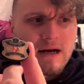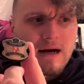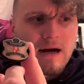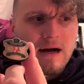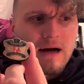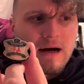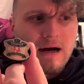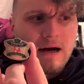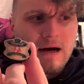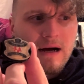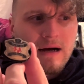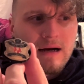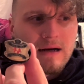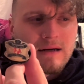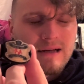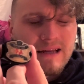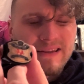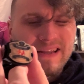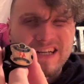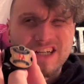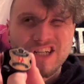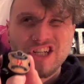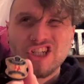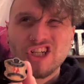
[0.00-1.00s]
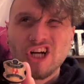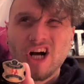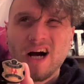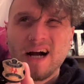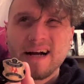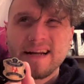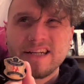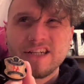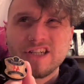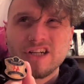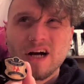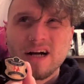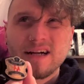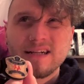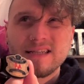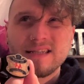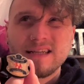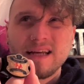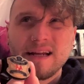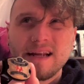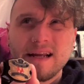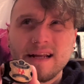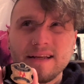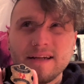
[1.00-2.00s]
I think Shawn and John
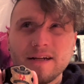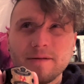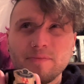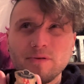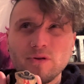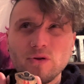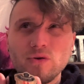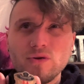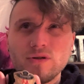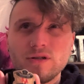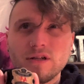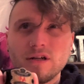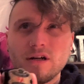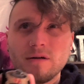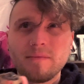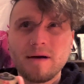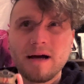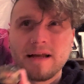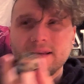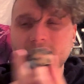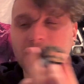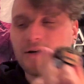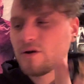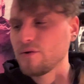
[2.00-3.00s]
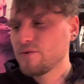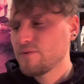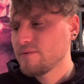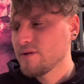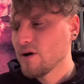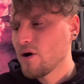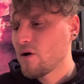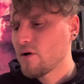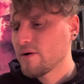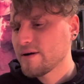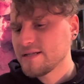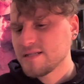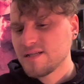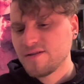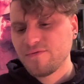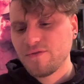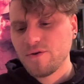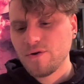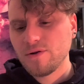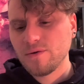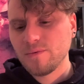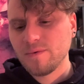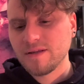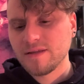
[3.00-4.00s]
Cena ended up losing them. I know the Hardys
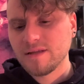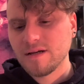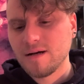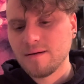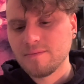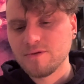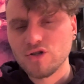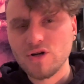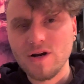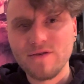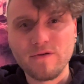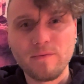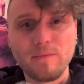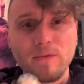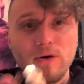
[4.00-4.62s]
feuded with Trevor